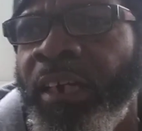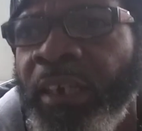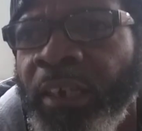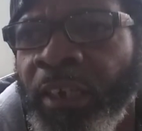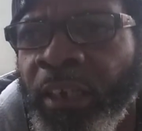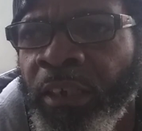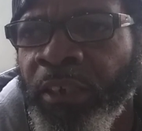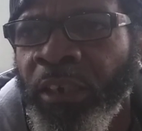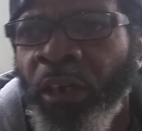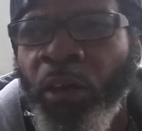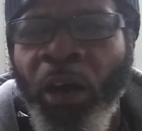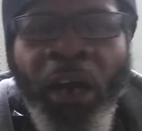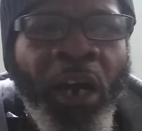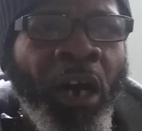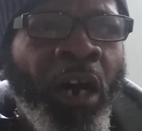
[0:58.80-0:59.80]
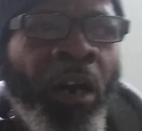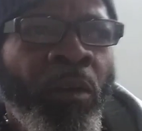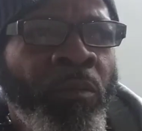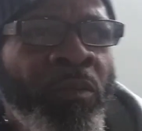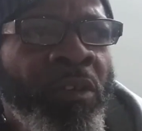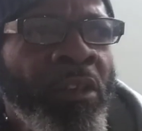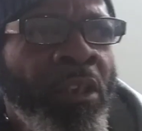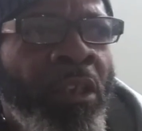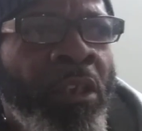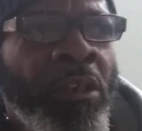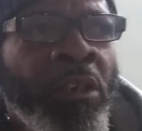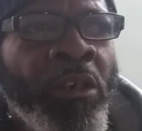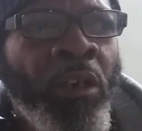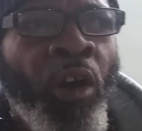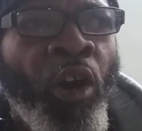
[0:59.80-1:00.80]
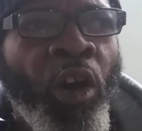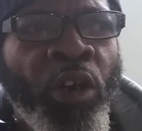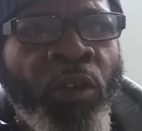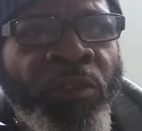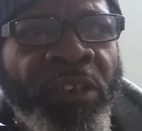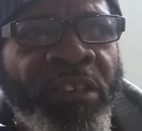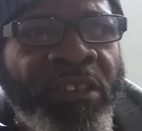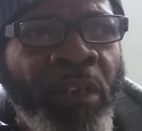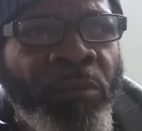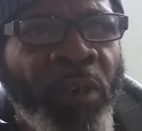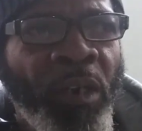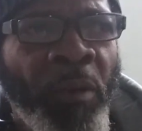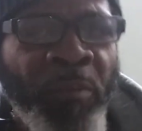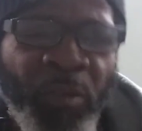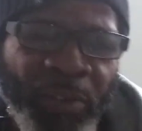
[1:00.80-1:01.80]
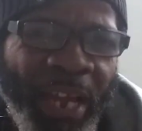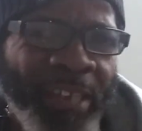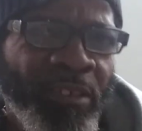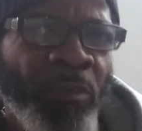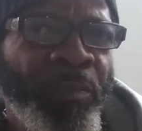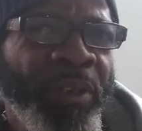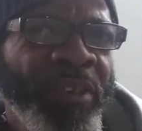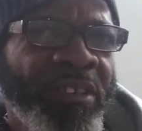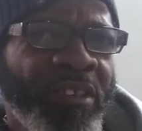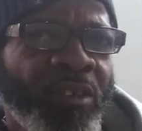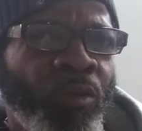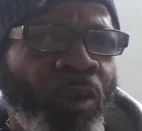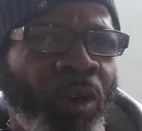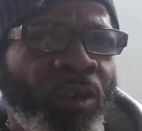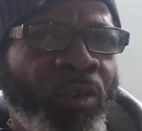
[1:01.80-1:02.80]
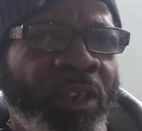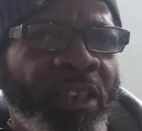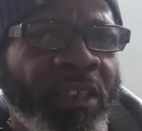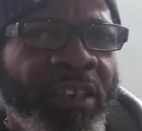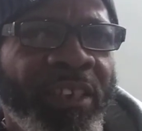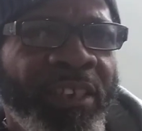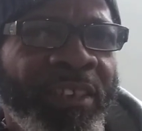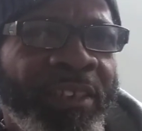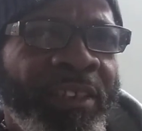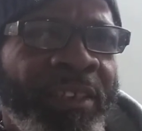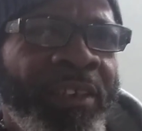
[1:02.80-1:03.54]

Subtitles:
all over the summer, I mean, we got some pieces to work with. You